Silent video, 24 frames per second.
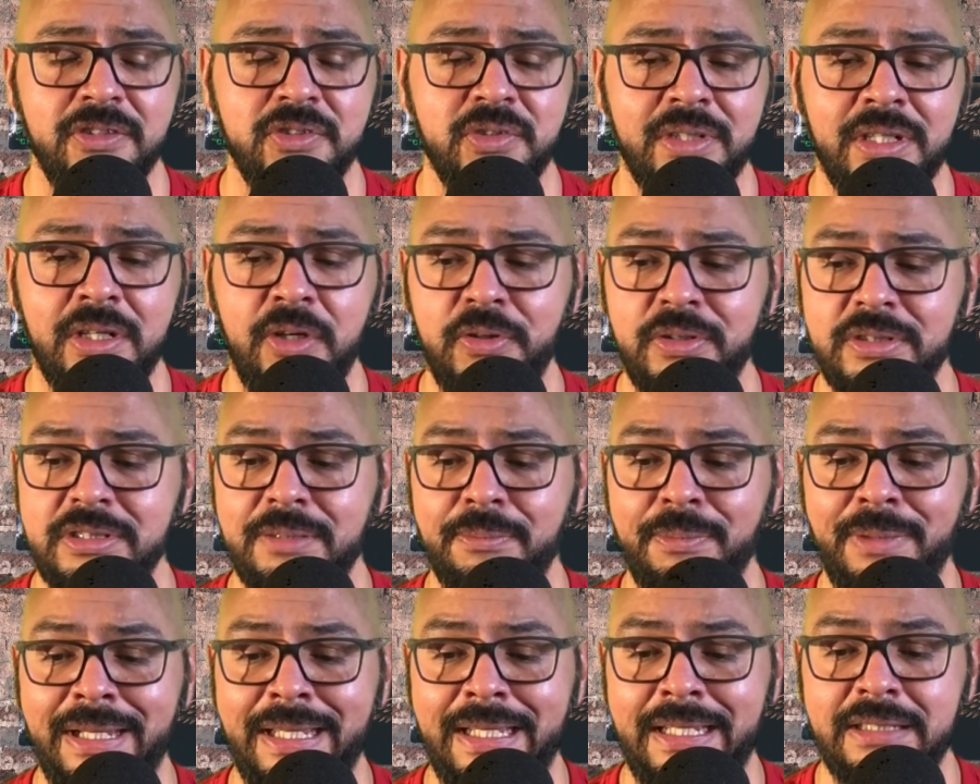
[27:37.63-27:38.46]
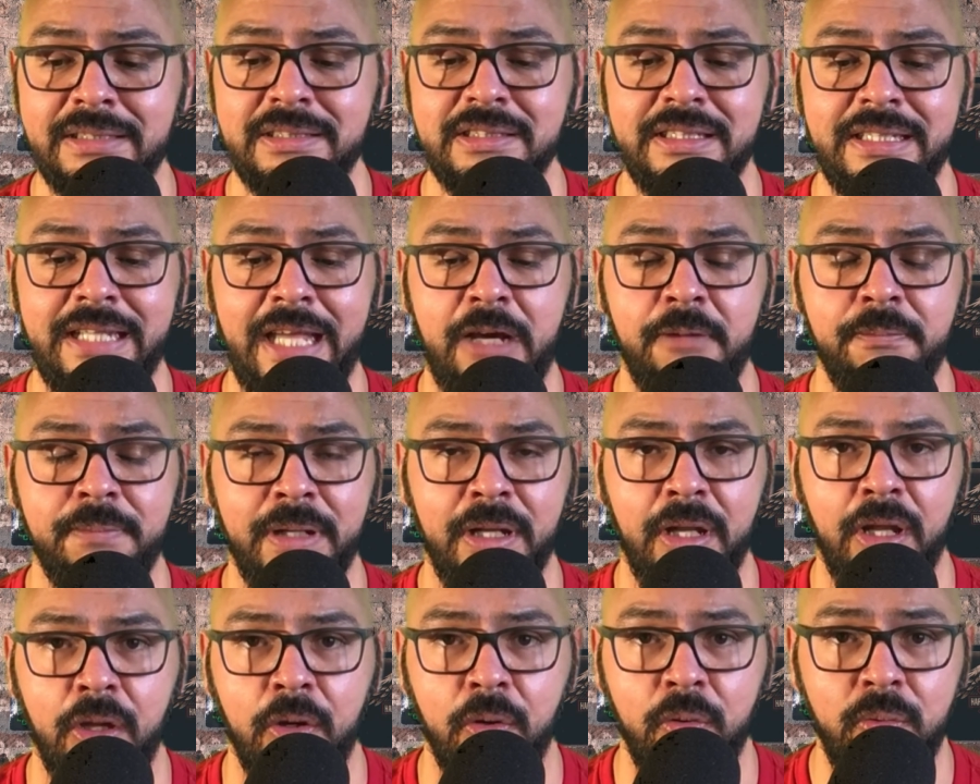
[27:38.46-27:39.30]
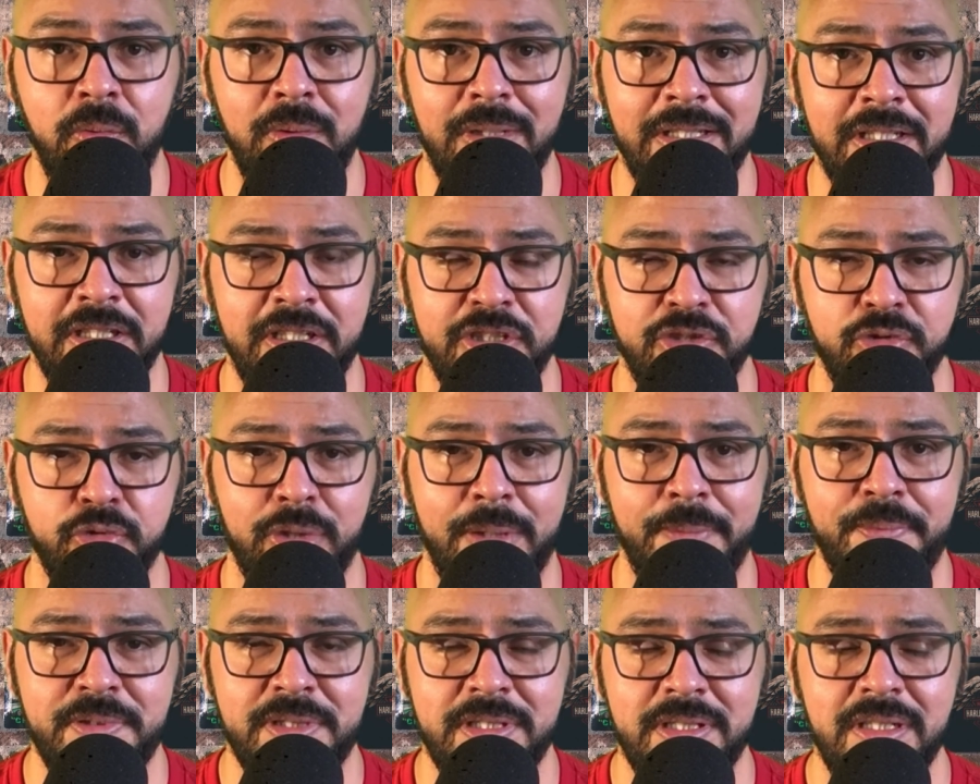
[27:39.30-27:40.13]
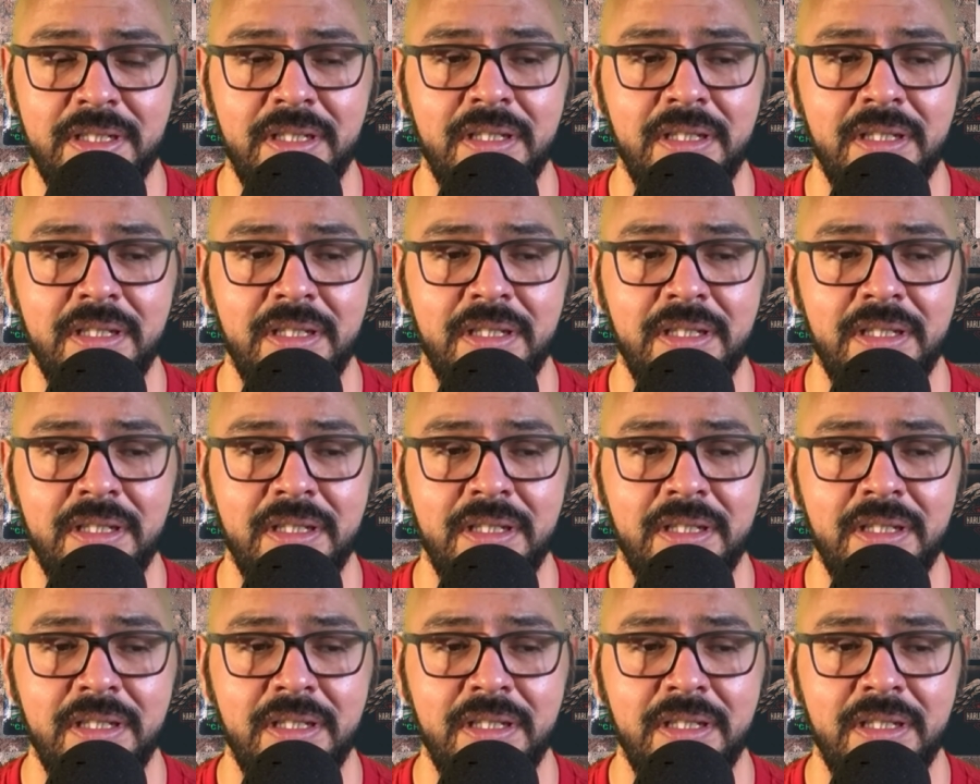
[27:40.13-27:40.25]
included some links down below in the description.